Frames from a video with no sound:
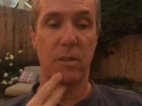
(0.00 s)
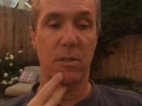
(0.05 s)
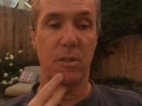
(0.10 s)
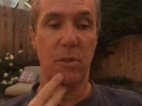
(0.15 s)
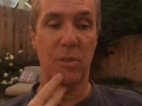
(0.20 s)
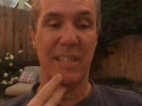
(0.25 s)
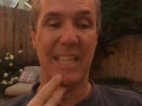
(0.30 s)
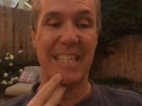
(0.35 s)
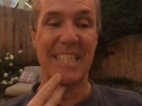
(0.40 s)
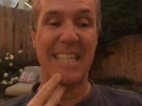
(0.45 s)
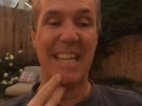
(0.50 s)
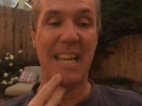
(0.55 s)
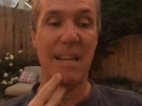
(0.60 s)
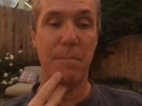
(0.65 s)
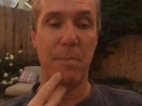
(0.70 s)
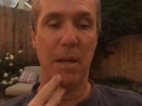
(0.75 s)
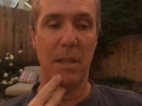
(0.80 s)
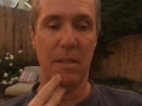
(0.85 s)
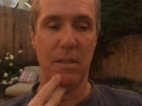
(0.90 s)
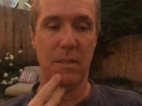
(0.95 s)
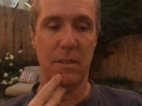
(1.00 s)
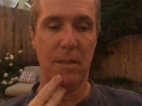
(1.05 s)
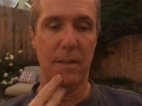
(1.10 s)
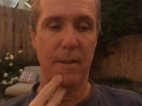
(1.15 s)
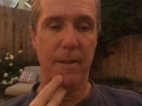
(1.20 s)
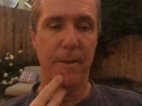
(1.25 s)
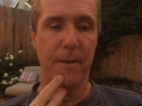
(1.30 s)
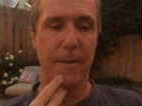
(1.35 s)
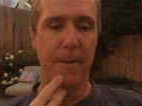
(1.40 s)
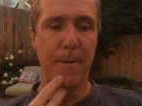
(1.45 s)
So it's like 10 months.
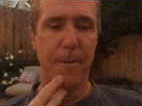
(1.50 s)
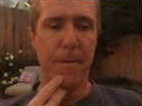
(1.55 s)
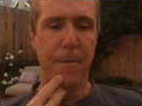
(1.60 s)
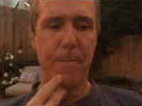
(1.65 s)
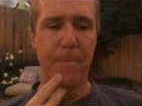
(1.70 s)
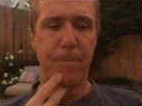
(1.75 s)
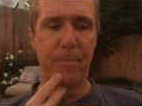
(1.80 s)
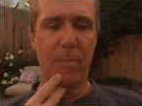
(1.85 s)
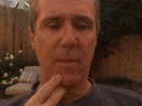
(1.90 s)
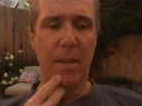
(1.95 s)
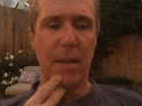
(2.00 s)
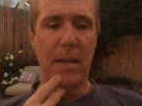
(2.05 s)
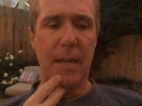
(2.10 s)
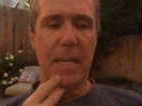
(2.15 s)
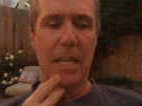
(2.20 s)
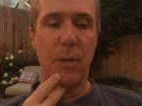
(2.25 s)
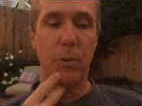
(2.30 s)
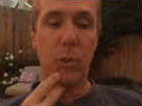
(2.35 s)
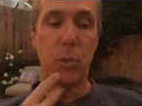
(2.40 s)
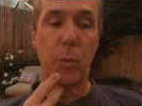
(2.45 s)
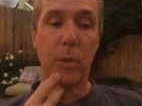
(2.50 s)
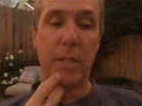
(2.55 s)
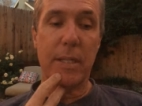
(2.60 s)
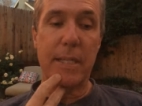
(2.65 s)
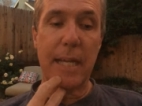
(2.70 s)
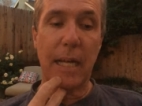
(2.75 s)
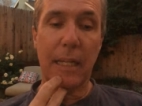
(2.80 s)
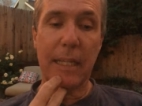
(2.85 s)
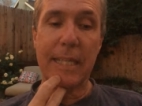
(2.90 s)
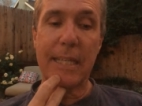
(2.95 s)
He was with
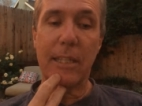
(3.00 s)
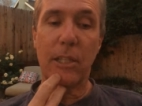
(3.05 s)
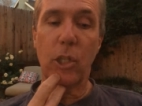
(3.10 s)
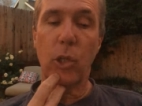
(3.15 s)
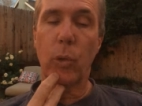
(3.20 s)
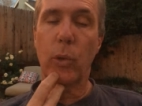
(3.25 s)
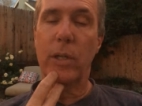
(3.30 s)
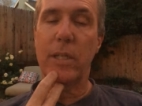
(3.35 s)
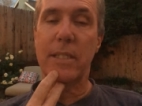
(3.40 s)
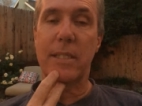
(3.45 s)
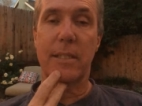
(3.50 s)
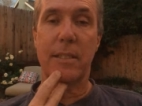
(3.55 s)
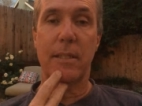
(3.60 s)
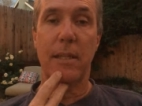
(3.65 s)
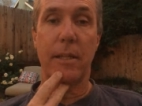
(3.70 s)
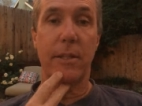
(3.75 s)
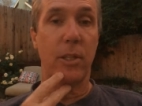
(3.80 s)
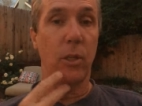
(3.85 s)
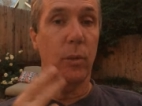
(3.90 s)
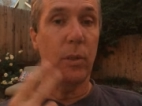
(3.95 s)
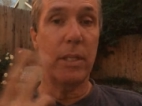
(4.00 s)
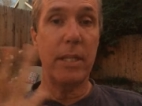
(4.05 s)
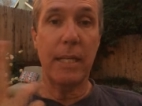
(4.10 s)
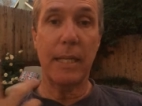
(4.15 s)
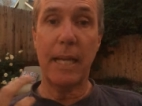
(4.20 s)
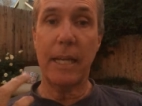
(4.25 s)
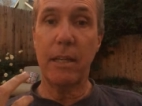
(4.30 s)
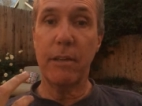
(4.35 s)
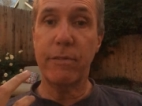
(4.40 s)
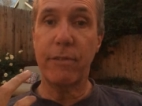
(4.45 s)
Nellie and Lawrence. The only thing
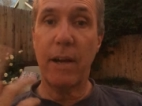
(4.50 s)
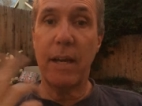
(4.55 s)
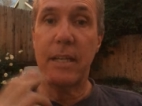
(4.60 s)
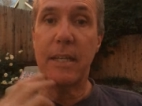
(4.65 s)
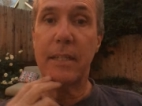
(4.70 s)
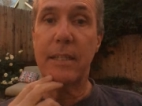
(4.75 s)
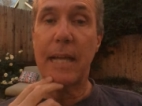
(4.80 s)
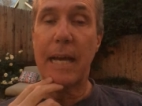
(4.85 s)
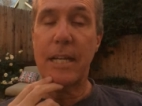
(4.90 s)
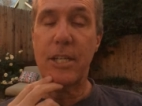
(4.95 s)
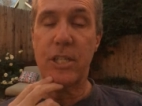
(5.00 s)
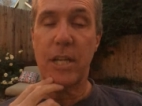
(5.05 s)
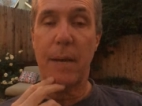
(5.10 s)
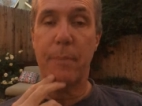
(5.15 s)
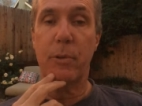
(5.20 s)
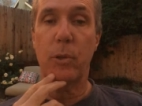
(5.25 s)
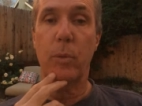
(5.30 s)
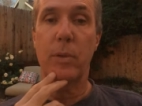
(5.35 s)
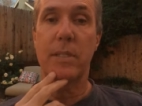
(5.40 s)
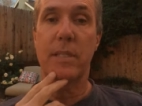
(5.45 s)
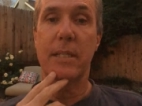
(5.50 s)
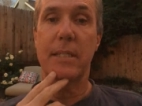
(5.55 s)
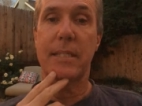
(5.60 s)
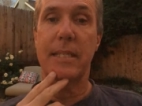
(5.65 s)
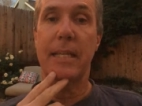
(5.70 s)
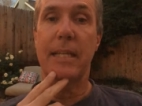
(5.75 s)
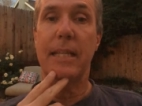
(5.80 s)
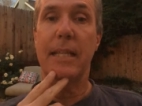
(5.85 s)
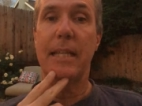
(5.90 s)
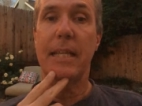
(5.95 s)
I could find in that chapter was it
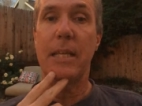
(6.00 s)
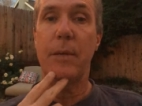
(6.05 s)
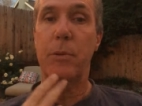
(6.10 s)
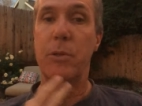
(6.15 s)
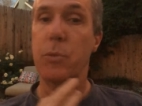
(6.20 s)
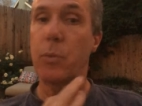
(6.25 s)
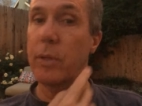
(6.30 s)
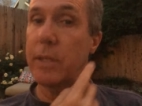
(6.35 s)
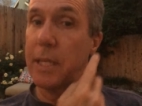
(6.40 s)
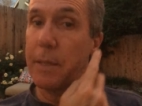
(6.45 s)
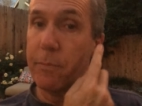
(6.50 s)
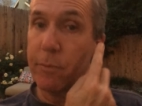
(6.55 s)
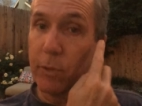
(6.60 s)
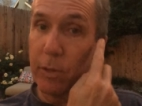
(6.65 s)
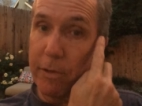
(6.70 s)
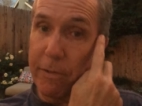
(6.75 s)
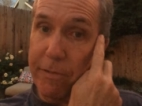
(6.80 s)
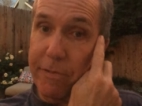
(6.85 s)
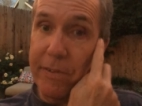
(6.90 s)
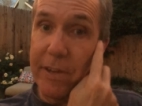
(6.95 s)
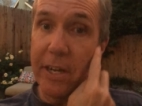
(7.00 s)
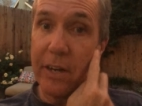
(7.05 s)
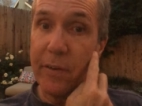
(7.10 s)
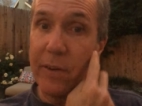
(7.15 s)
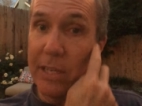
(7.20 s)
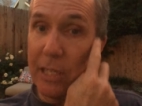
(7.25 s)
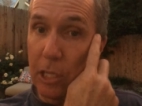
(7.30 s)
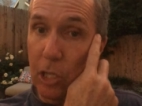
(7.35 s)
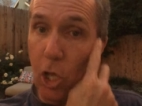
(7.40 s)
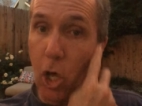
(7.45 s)
said he was with them for a
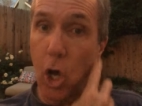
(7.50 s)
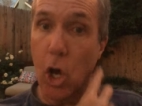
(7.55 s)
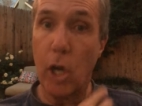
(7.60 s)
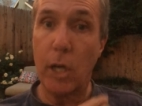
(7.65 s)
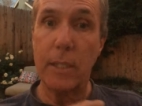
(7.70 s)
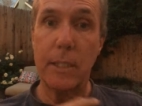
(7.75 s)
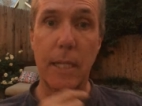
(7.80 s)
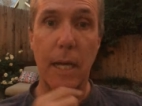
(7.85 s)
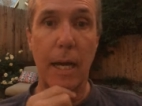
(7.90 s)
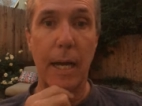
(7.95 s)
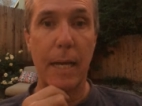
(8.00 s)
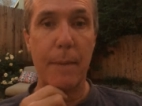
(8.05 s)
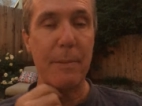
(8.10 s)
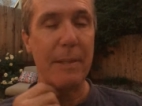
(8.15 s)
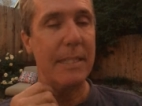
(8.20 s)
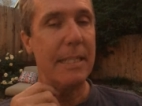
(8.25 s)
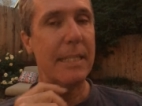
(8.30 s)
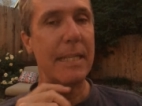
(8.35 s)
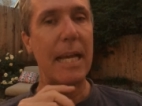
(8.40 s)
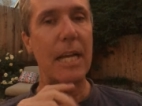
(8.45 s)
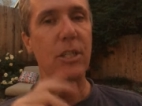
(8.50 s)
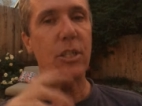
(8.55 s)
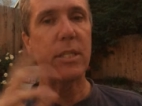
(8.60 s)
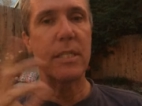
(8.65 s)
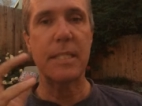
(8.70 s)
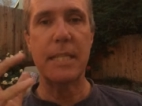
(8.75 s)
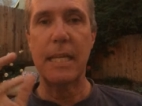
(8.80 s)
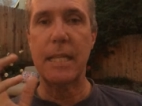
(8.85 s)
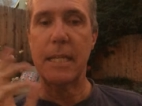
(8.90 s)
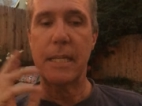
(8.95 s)
very long time. It didn't actually
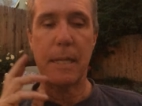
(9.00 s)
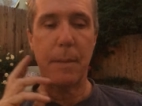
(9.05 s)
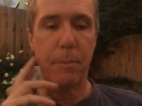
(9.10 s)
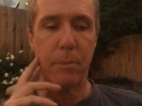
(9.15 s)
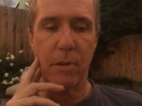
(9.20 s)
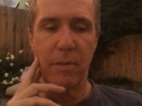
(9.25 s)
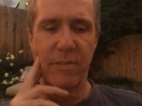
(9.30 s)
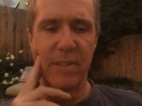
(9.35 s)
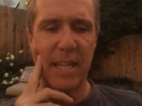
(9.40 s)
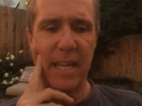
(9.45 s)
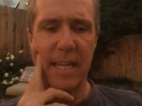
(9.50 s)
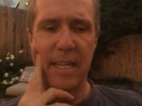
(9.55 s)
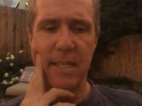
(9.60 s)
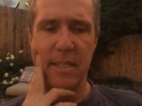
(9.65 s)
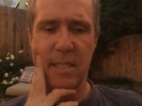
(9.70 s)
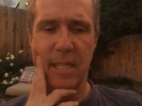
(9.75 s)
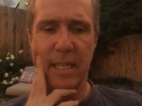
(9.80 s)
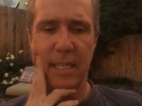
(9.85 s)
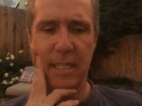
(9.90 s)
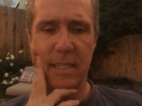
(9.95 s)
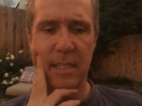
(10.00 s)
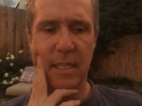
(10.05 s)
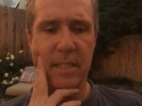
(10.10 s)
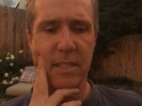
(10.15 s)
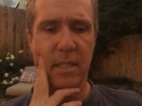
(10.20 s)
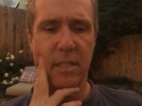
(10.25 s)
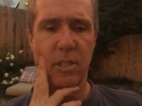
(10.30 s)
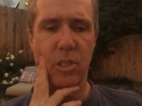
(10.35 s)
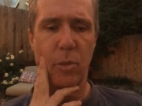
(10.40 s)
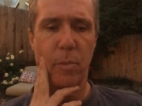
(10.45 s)
say the number of days like it
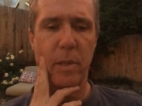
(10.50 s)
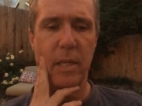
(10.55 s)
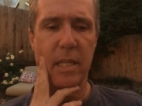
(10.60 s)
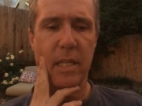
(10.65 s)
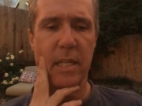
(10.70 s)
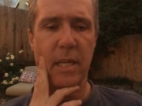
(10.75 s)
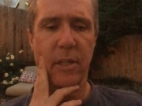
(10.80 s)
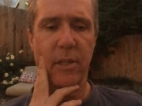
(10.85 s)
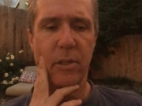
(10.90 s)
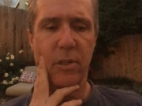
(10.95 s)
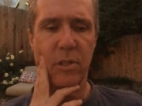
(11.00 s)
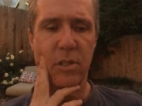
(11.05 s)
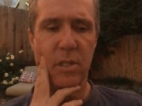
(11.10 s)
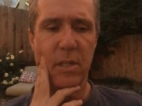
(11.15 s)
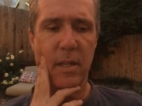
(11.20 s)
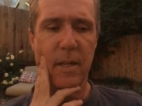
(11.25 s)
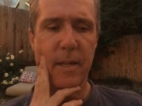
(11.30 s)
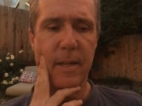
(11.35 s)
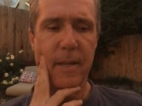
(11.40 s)
does on so many of the others.